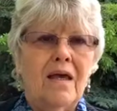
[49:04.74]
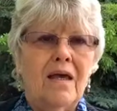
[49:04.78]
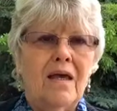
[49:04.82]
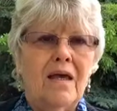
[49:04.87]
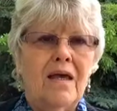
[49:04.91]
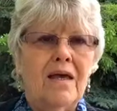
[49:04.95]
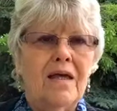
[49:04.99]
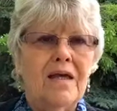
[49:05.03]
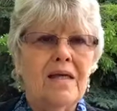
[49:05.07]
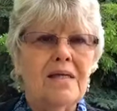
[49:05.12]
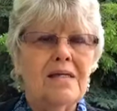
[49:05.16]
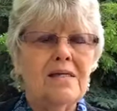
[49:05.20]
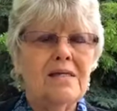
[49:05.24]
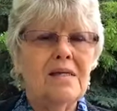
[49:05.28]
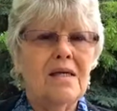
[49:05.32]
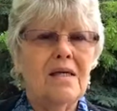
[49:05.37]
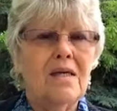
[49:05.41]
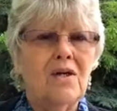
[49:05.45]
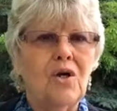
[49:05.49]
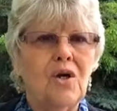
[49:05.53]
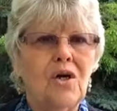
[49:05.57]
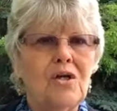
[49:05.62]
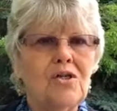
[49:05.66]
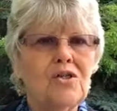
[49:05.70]
And it
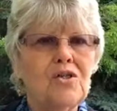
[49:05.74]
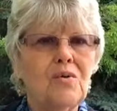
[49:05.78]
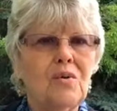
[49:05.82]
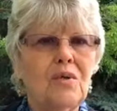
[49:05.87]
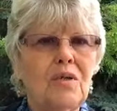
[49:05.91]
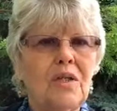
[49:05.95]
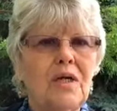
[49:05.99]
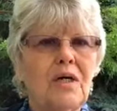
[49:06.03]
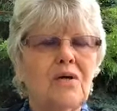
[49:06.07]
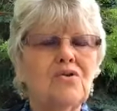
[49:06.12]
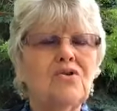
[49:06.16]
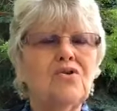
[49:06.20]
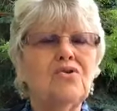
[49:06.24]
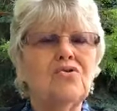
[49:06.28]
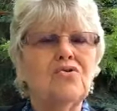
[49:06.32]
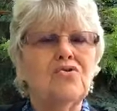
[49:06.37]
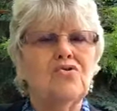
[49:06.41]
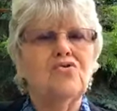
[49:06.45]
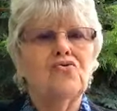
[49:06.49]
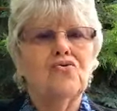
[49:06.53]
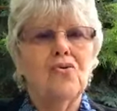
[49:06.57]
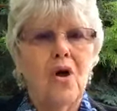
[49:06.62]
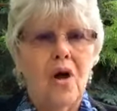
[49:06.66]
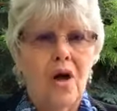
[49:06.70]
also allows you to
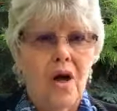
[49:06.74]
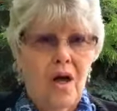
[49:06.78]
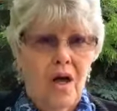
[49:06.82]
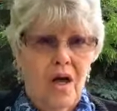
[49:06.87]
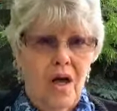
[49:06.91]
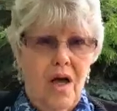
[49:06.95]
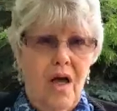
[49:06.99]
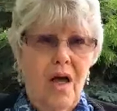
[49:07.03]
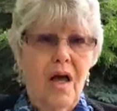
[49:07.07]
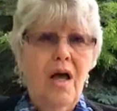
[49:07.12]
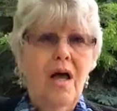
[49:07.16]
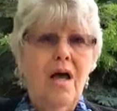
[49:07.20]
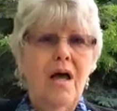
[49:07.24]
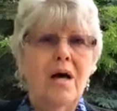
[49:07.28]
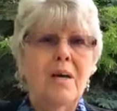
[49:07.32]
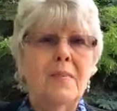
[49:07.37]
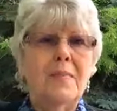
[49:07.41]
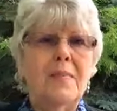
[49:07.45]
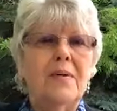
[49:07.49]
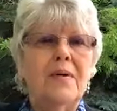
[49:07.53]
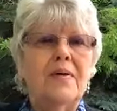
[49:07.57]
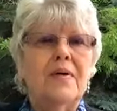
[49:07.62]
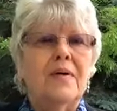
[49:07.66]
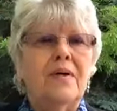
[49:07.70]
draw up
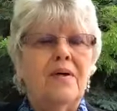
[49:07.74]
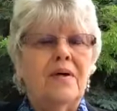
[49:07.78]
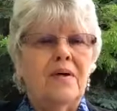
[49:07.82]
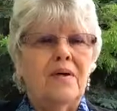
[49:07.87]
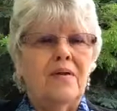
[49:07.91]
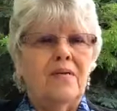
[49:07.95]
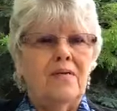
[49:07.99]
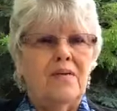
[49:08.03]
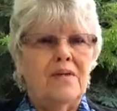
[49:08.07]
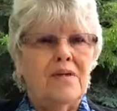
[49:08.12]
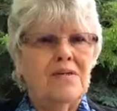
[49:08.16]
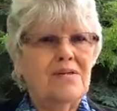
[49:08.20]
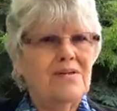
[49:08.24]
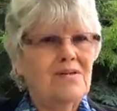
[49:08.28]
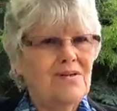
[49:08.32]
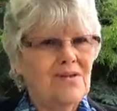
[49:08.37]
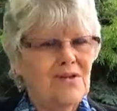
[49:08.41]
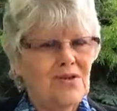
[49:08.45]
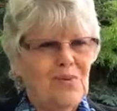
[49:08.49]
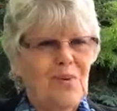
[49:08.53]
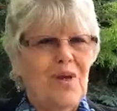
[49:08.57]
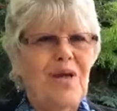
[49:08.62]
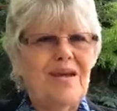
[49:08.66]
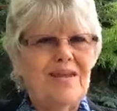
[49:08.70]
this
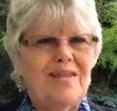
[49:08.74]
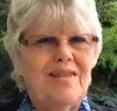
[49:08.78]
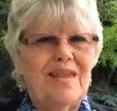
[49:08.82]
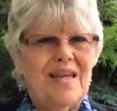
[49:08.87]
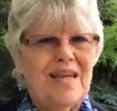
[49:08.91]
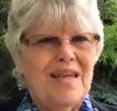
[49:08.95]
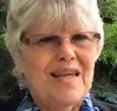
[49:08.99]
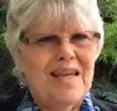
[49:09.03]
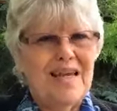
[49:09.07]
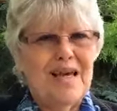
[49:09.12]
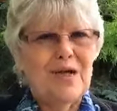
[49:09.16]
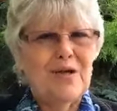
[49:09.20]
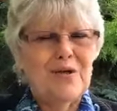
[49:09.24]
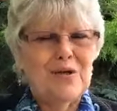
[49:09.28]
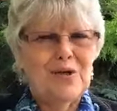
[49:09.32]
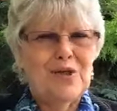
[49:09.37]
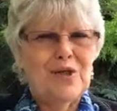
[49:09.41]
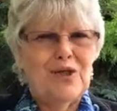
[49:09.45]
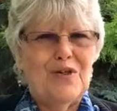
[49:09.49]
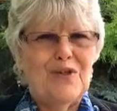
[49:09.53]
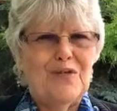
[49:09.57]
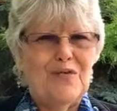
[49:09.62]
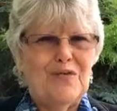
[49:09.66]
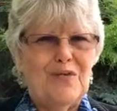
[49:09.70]
strengthening
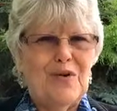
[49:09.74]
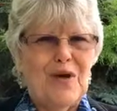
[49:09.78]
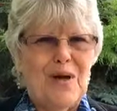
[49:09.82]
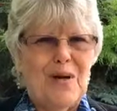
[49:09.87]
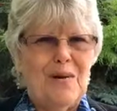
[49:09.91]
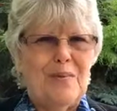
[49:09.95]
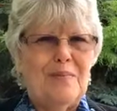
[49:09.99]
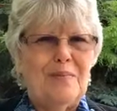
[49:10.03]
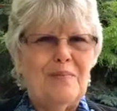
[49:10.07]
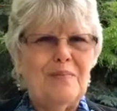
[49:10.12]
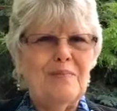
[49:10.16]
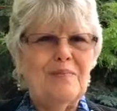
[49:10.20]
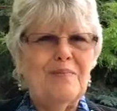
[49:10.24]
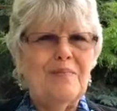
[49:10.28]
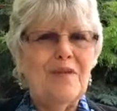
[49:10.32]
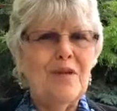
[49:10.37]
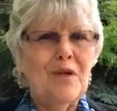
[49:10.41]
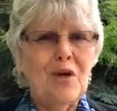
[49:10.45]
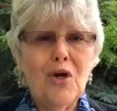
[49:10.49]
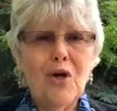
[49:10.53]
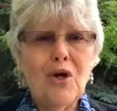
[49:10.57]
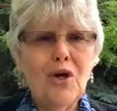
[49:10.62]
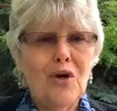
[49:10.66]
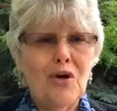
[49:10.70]
energy from the
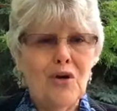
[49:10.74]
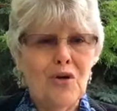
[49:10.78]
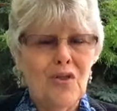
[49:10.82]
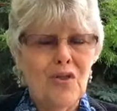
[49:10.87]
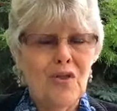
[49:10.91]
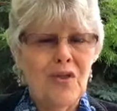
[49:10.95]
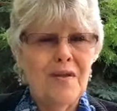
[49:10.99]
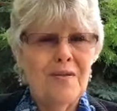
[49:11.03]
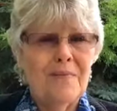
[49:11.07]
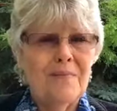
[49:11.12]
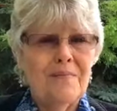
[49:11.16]
earth.